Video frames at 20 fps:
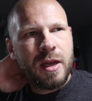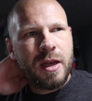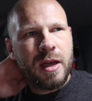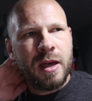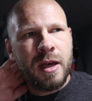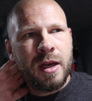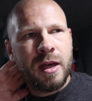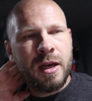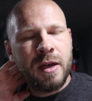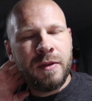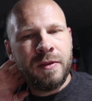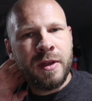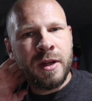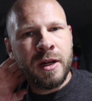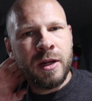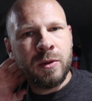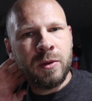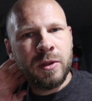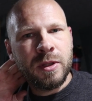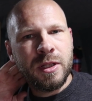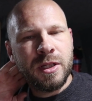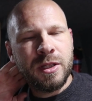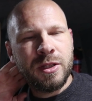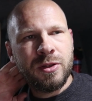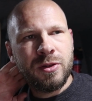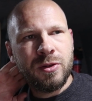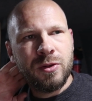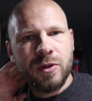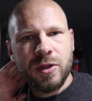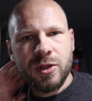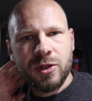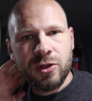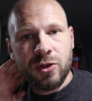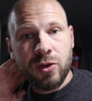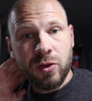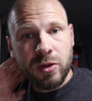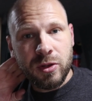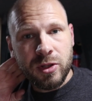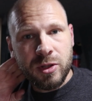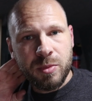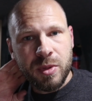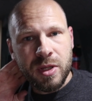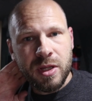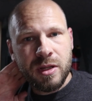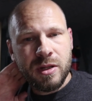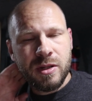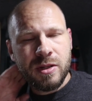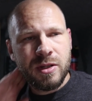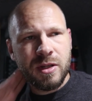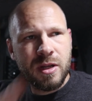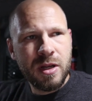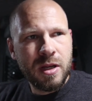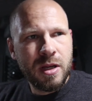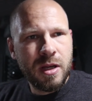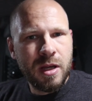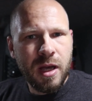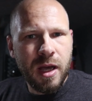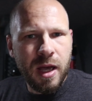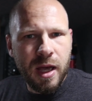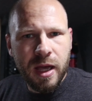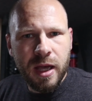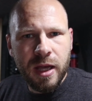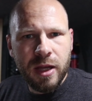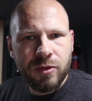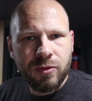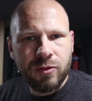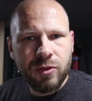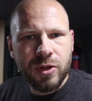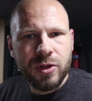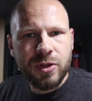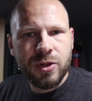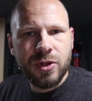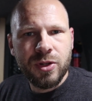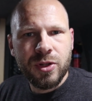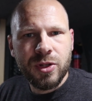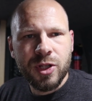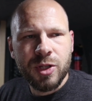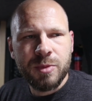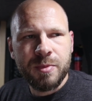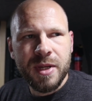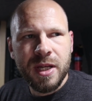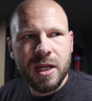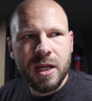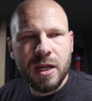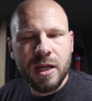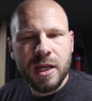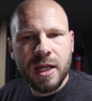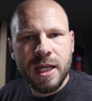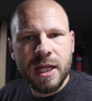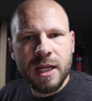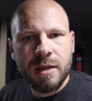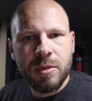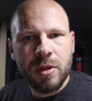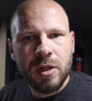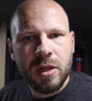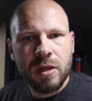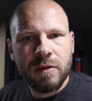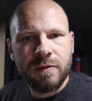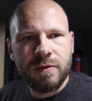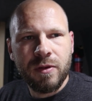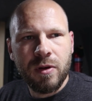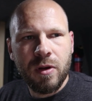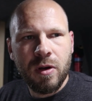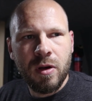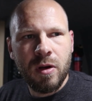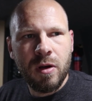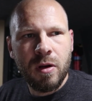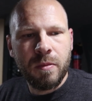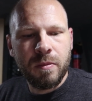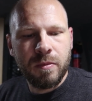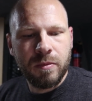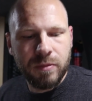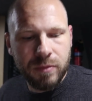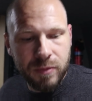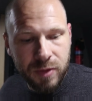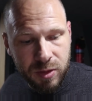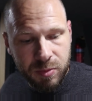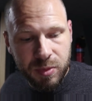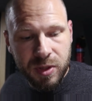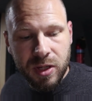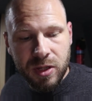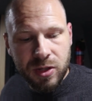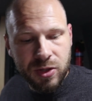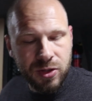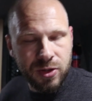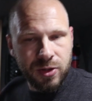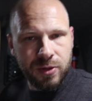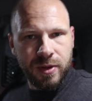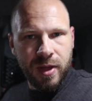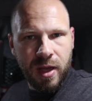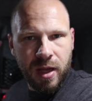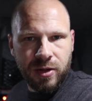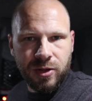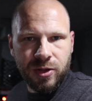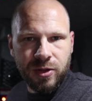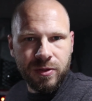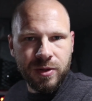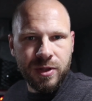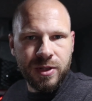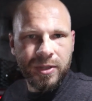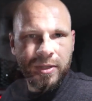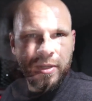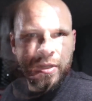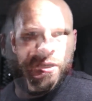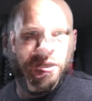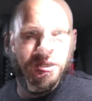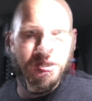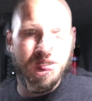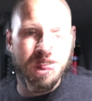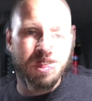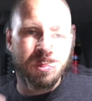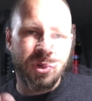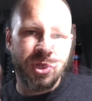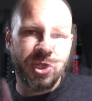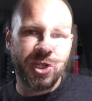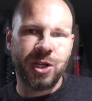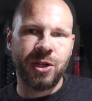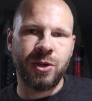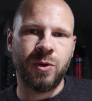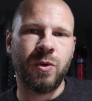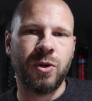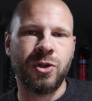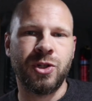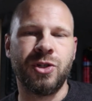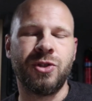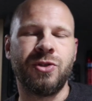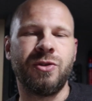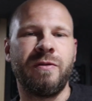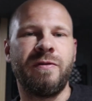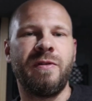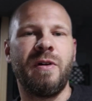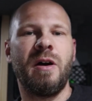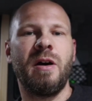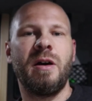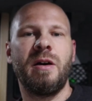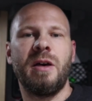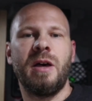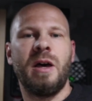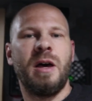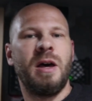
And then I will need to install the speakers and run speaker cable from the speakers to the head unit. Hey, so I appreciate you watching so far.